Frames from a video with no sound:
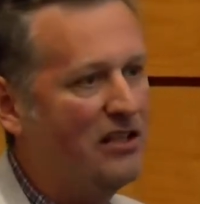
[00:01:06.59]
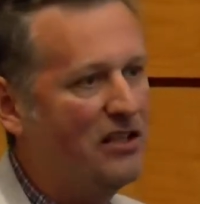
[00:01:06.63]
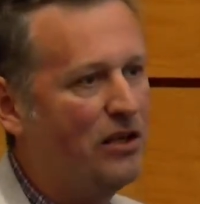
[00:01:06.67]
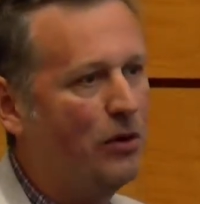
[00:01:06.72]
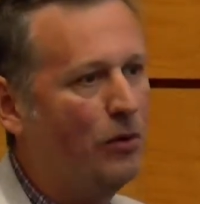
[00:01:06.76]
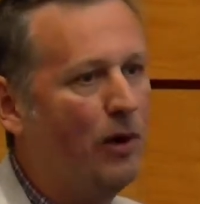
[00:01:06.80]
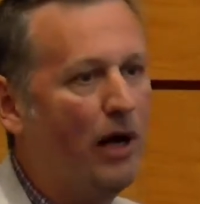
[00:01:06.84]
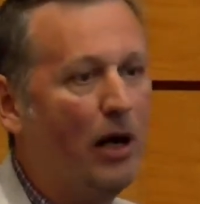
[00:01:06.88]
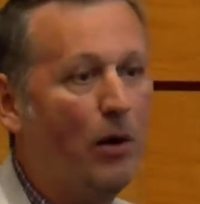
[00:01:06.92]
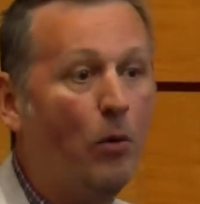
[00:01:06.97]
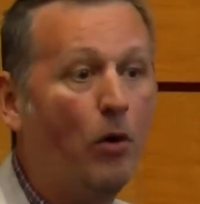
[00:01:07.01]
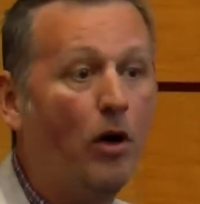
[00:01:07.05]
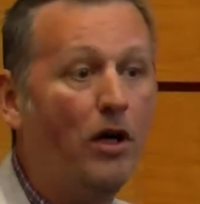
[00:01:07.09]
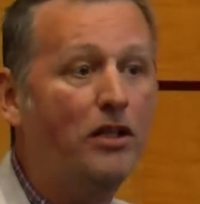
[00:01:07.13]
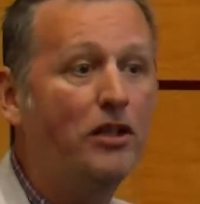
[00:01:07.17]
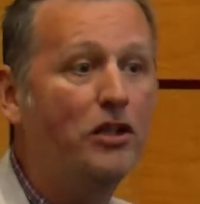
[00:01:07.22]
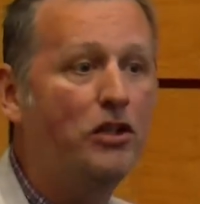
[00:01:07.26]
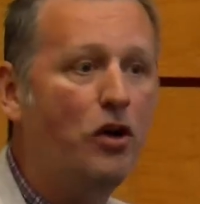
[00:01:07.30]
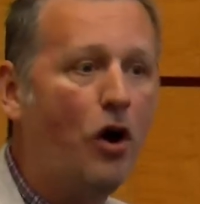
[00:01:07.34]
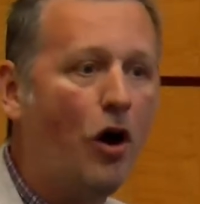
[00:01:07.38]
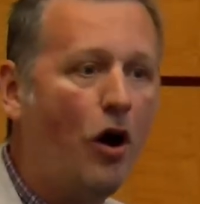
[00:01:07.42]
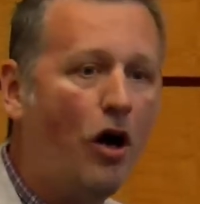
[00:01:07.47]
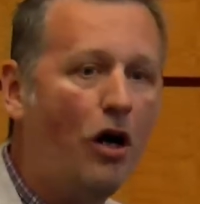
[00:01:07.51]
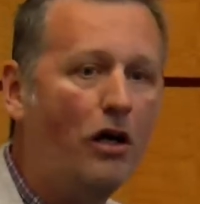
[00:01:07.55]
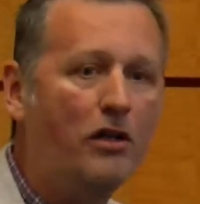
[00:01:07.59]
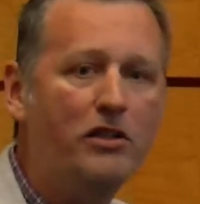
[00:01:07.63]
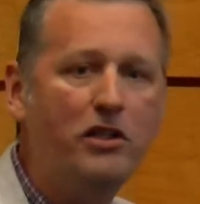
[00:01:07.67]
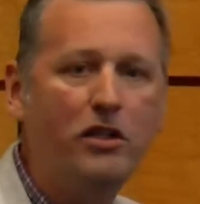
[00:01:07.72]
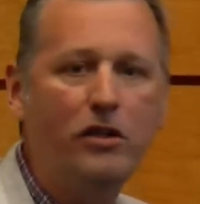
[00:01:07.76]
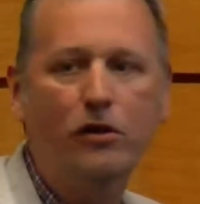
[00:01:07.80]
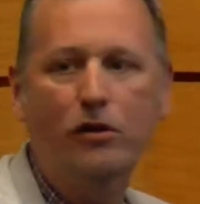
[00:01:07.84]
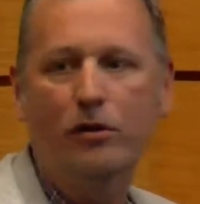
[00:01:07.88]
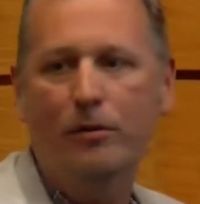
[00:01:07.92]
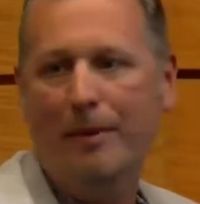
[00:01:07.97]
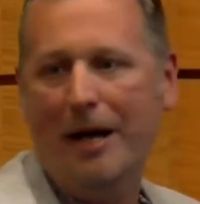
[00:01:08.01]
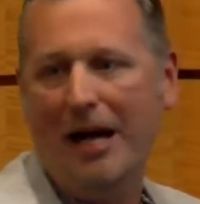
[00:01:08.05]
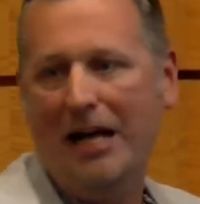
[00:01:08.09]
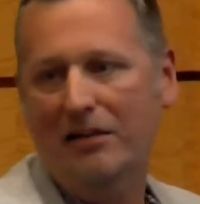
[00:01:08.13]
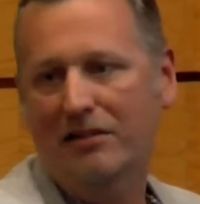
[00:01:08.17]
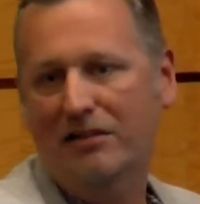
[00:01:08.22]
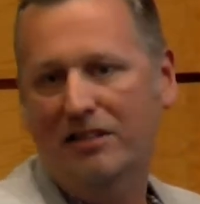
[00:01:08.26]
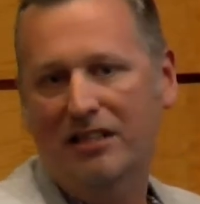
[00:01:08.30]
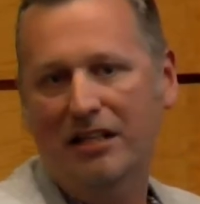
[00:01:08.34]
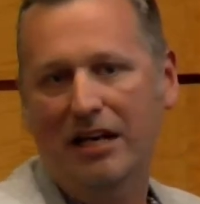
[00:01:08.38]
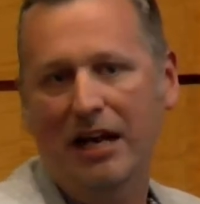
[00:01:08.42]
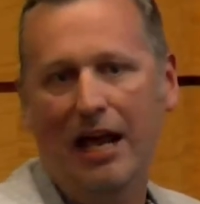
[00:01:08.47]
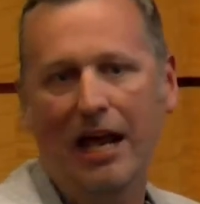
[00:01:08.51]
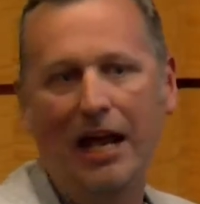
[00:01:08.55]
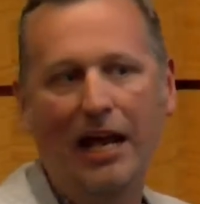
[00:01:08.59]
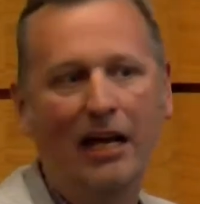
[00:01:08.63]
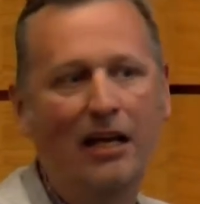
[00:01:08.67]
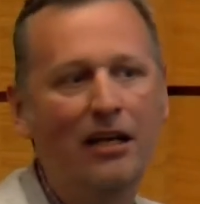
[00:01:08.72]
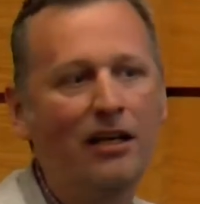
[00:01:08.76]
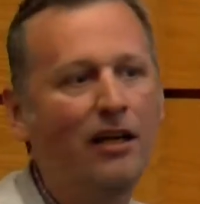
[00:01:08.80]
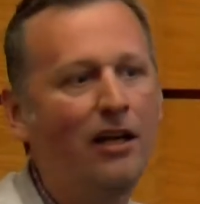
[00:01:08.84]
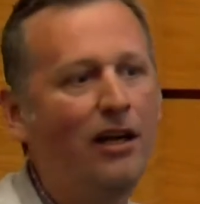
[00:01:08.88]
what I wanted to talk to you about today